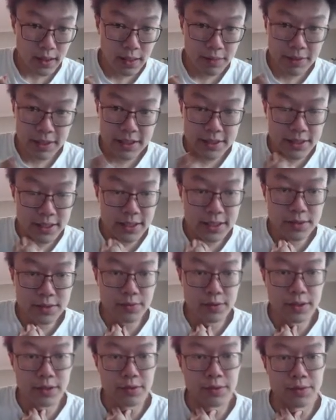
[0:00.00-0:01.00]
And because of this,
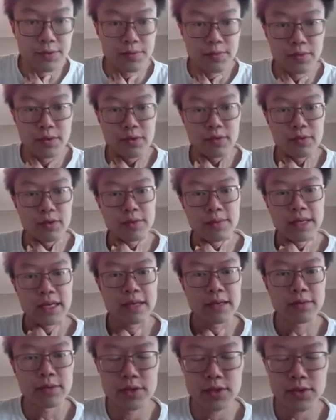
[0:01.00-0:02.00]
we will be able